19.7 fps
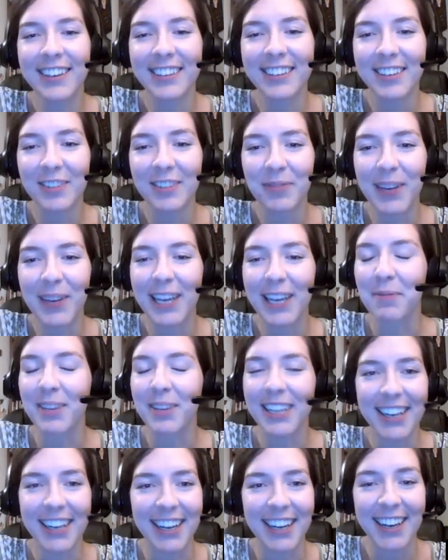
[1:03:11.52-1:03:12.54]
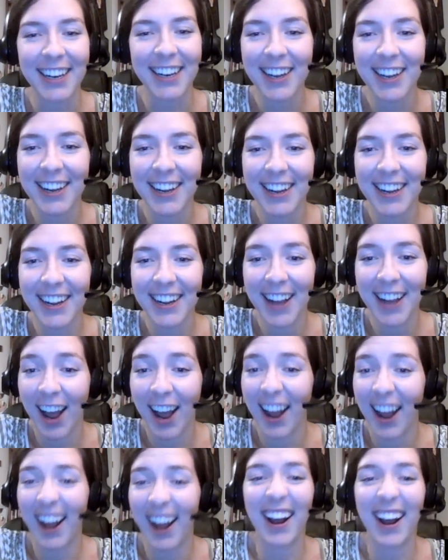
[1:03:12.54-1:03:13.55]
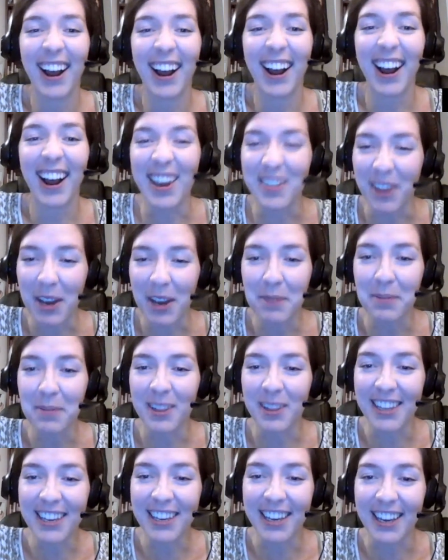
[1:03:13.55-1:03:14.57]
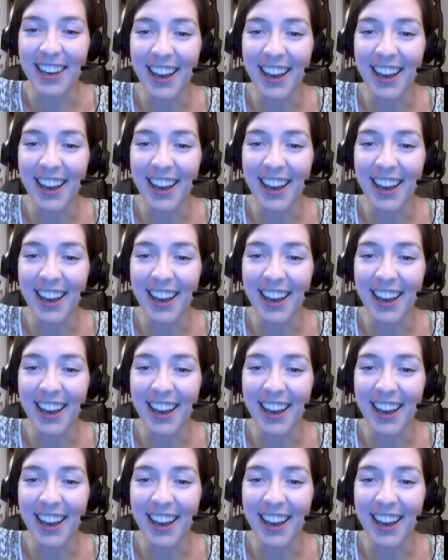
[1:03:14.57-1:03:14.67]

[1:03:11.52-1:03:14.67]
man, I'm an idiot. If I'd been thinking,